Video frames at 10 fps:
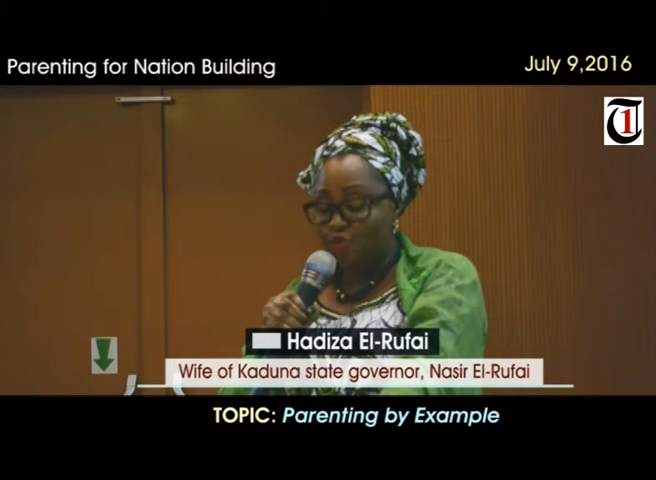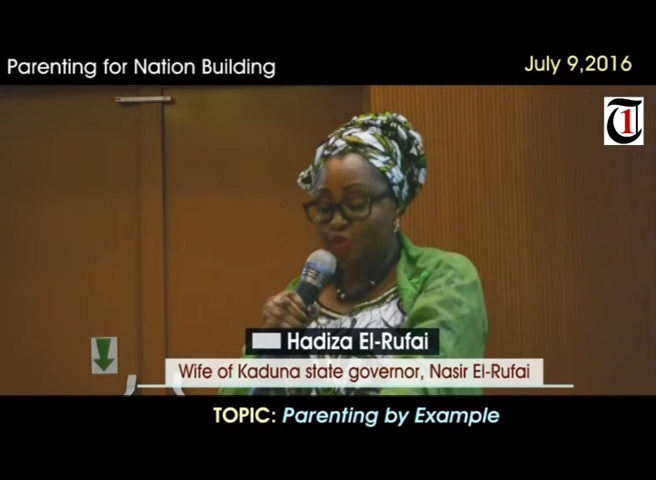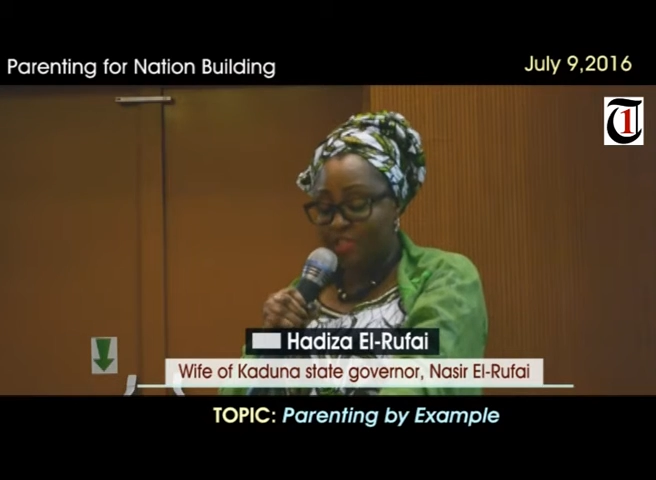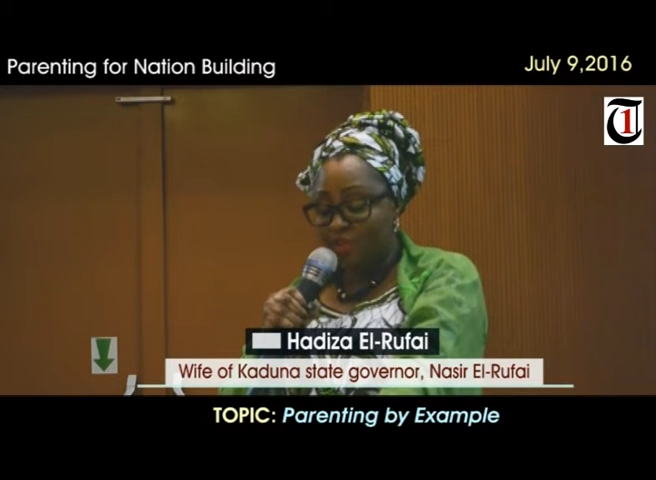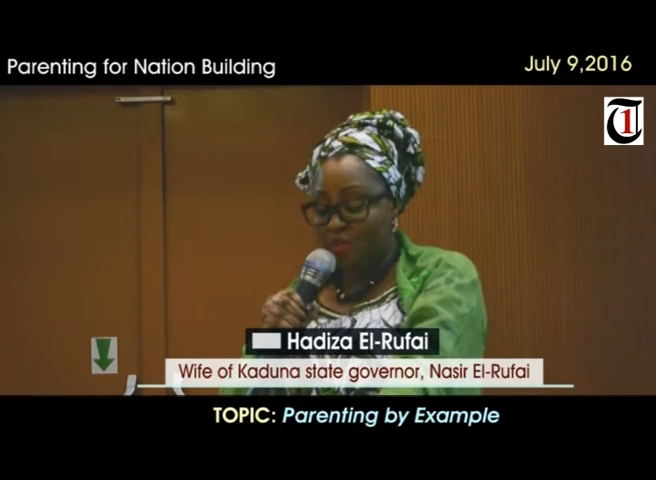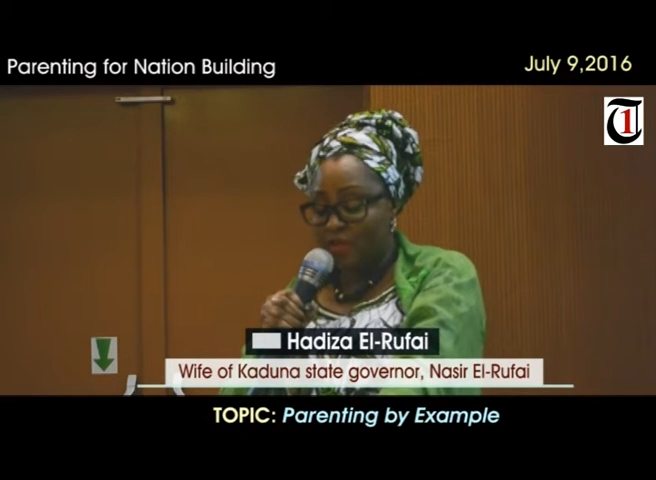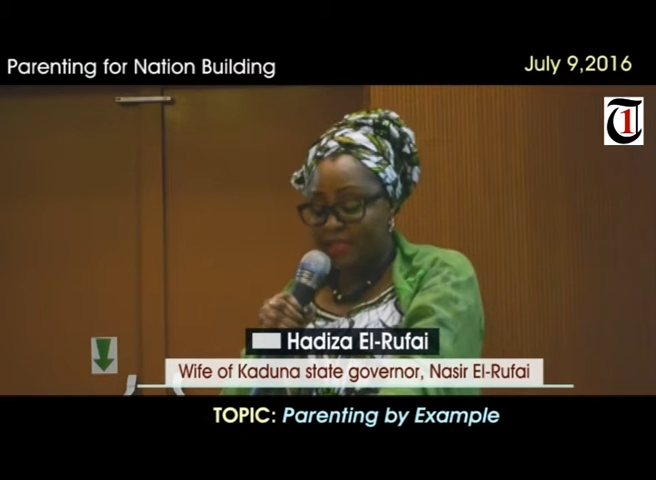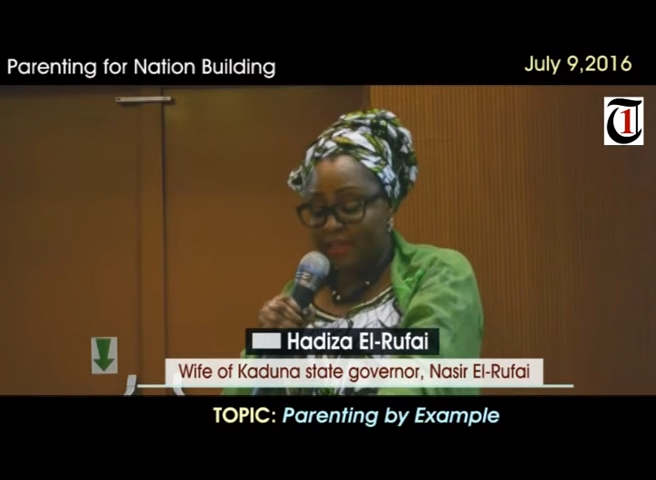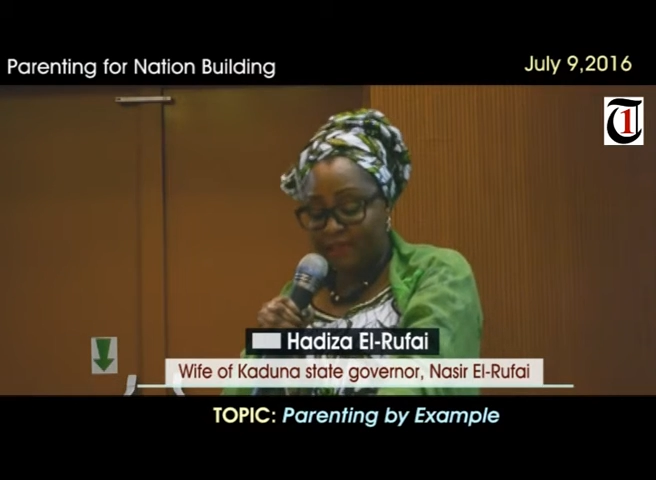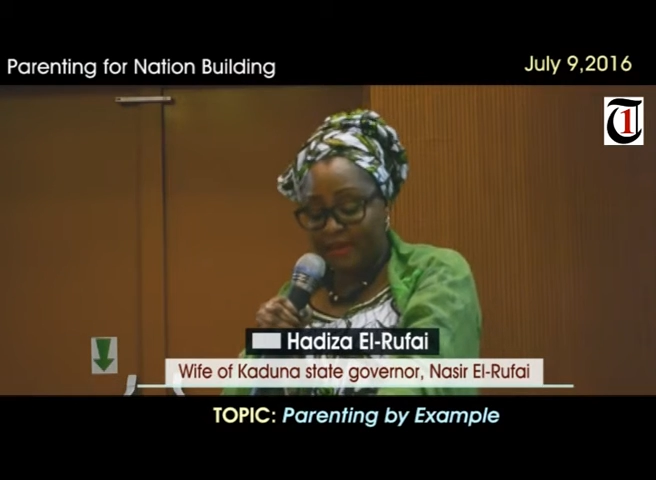to deal with
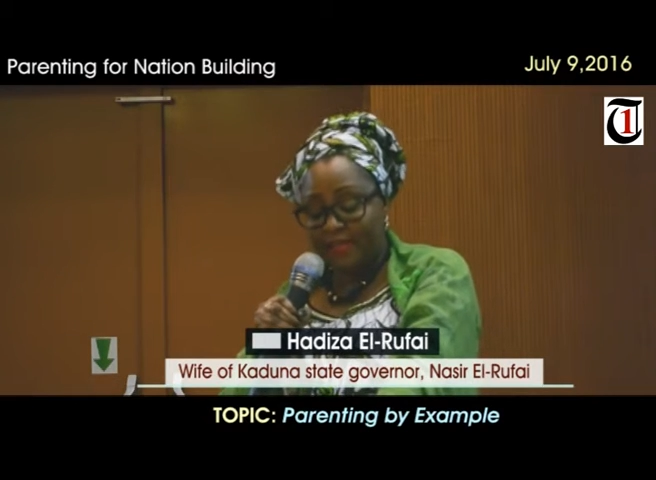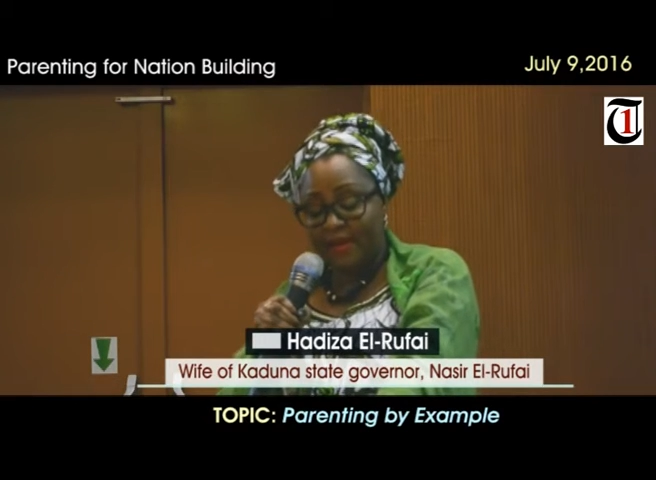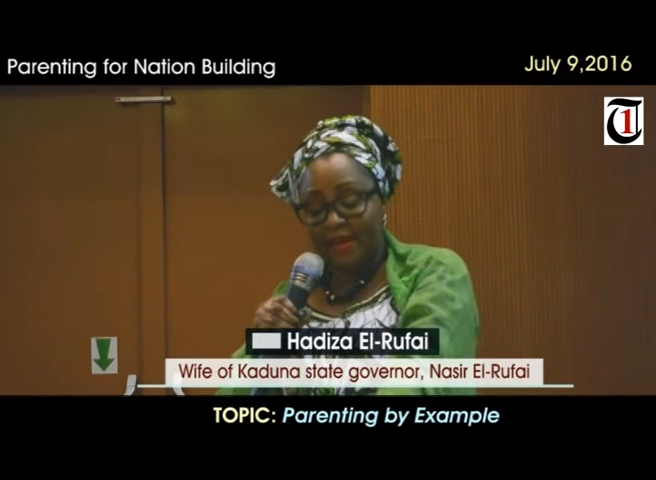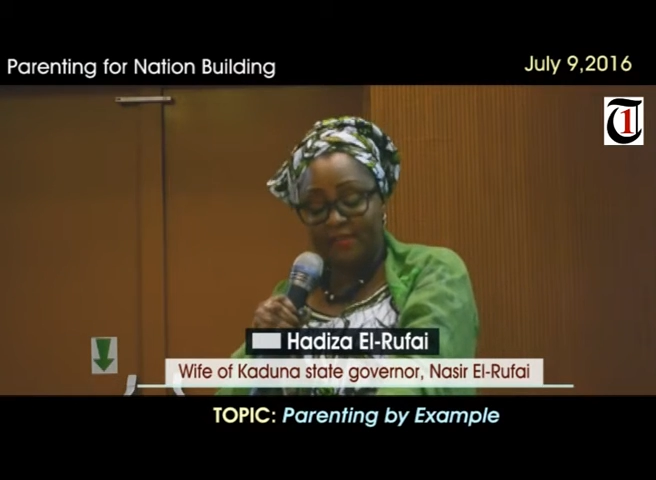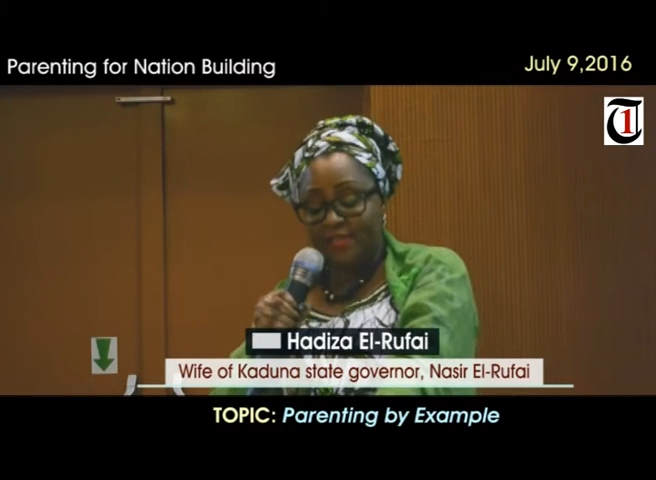whatever their life